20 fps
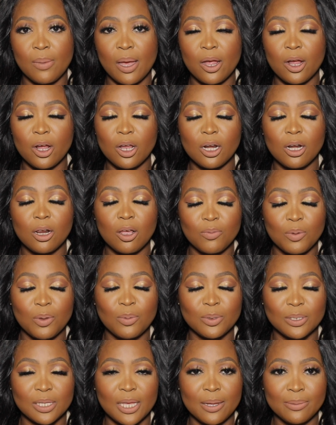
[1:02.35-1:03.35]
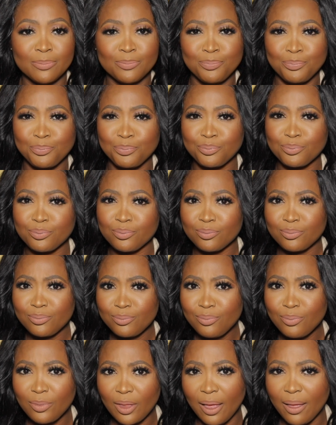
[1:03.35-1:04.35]
I heard a lot of people say
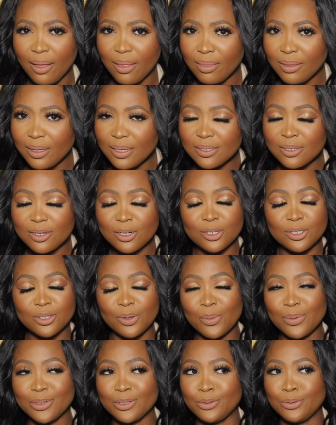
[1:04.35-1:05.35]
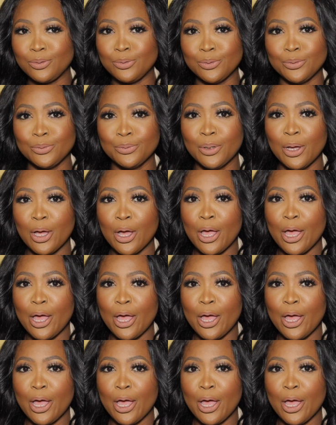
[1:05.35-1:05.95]
these girls always do